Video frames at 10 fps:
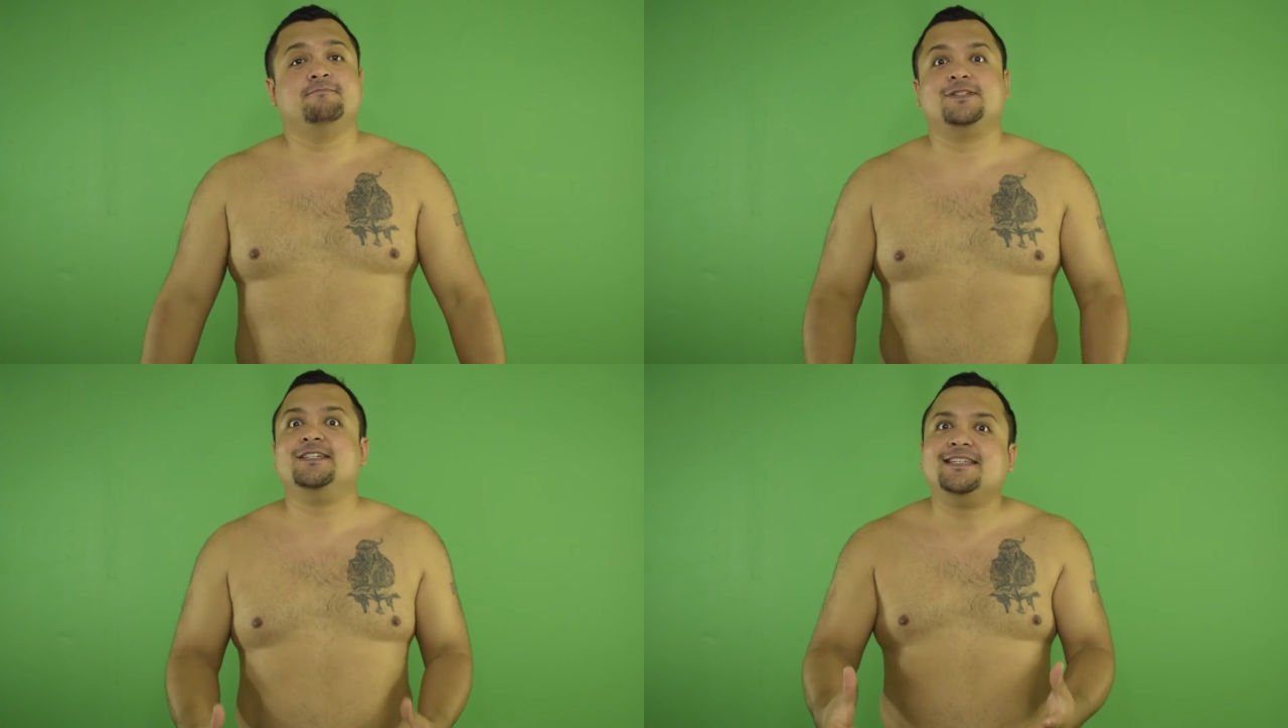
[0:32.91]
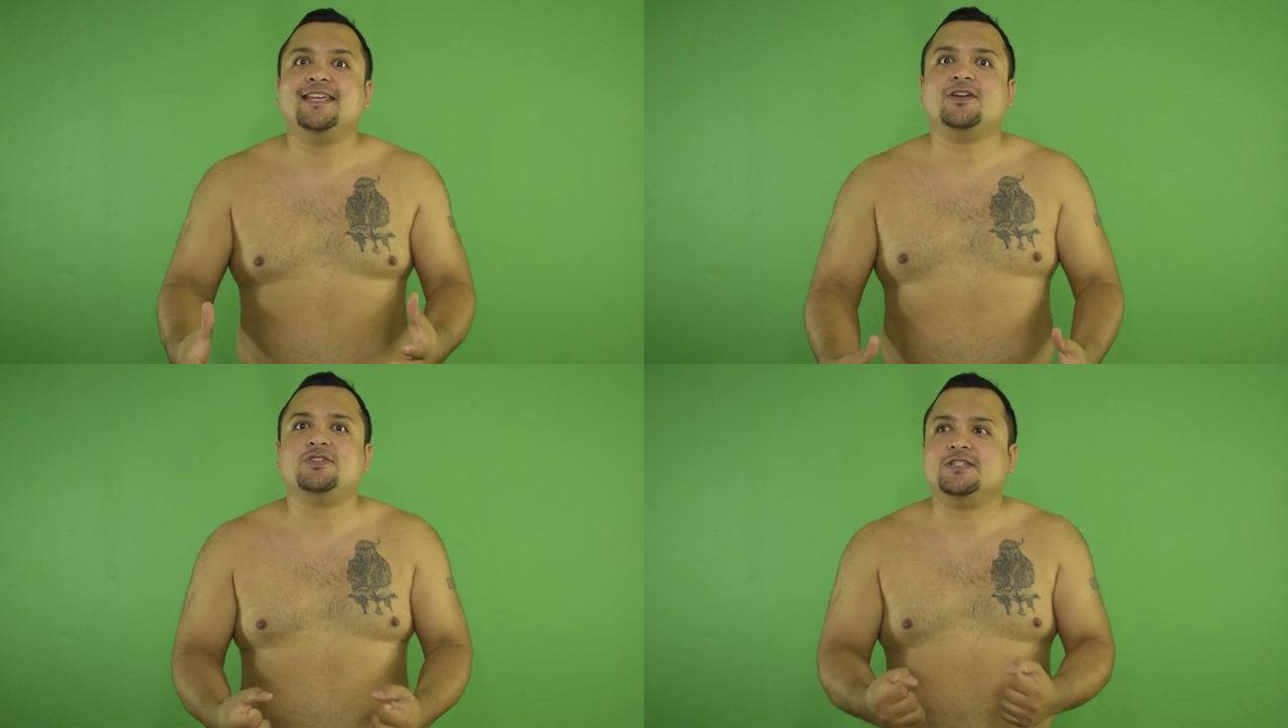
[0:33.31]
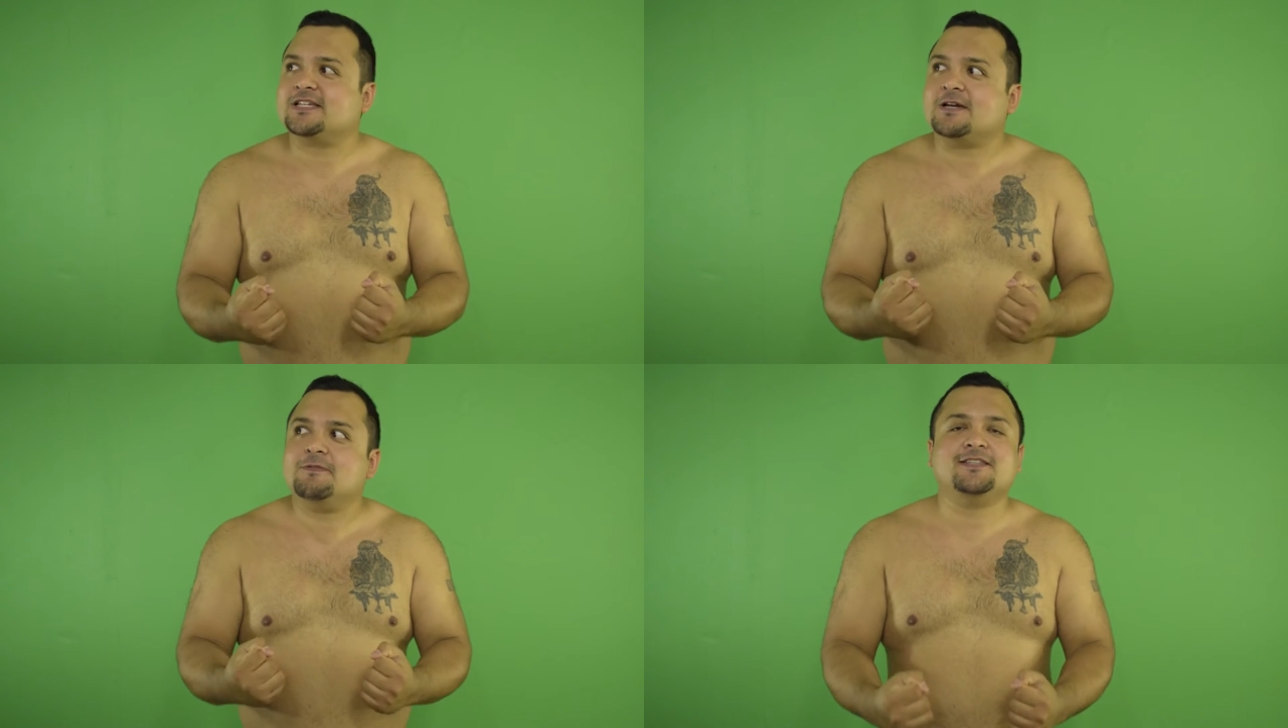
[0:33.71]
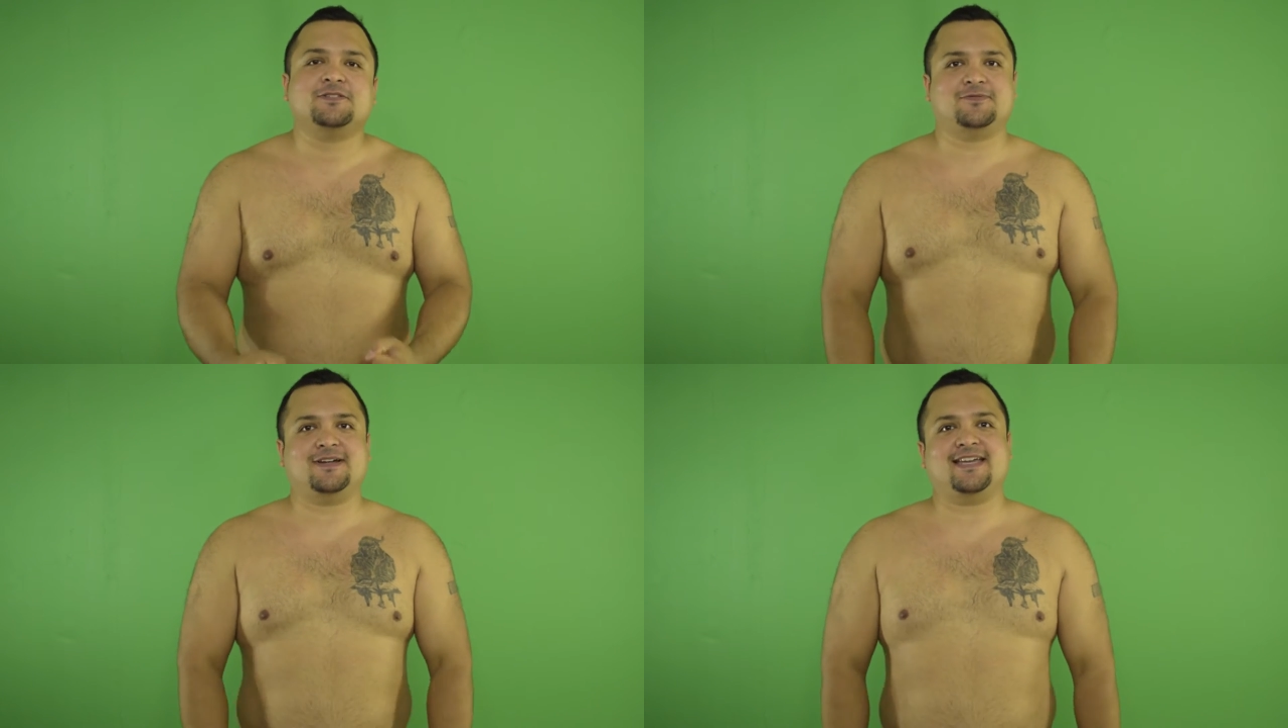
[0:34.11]
She's here. She's coming
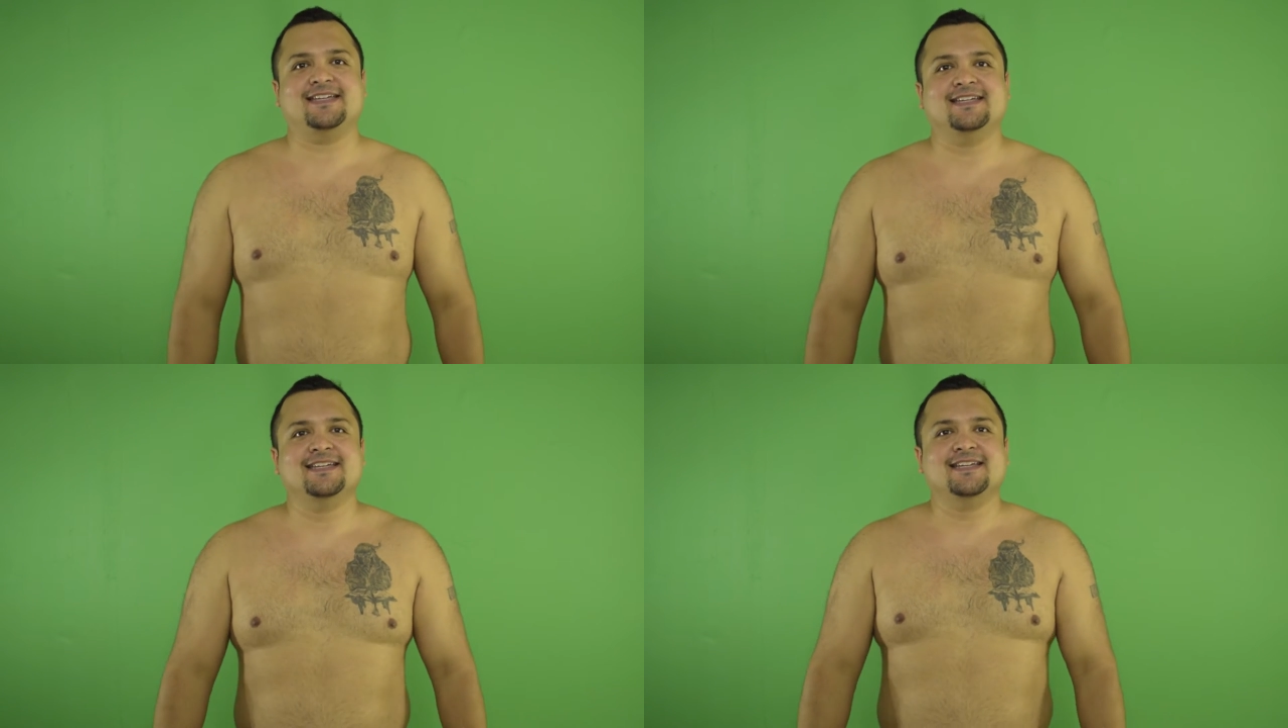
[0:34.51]
this way.